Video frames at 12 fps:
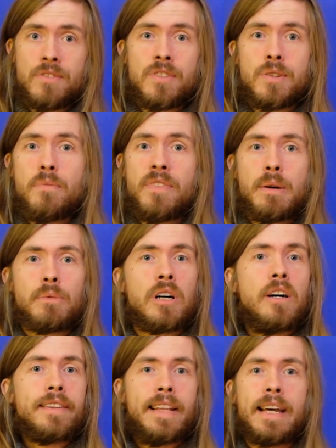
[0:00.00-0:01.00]
some of them
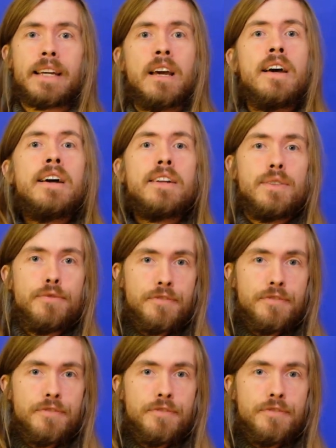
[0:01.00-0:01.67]
called like the